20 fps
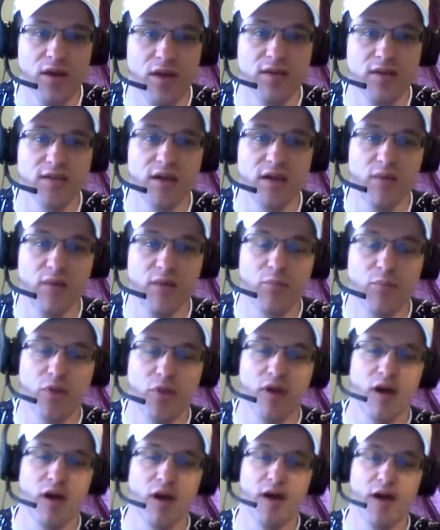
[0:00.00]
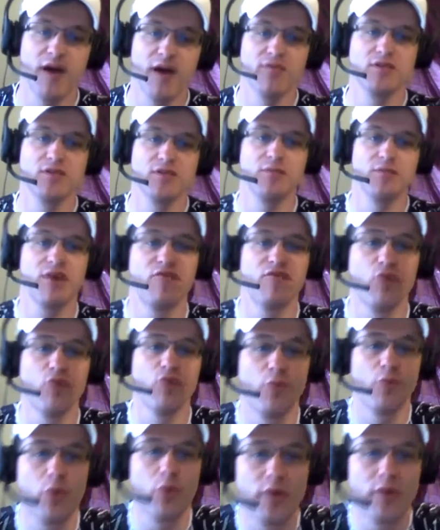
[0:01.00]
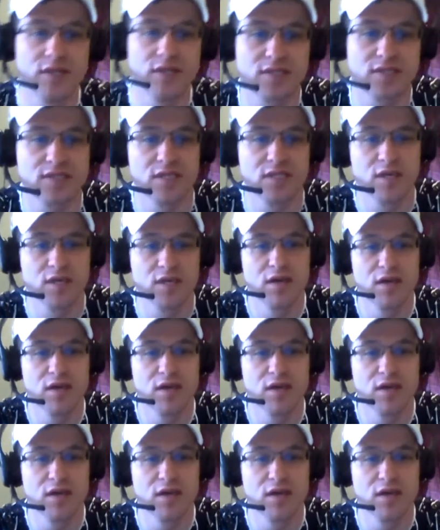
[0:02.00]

It's pretty hot, averaging about 4 points.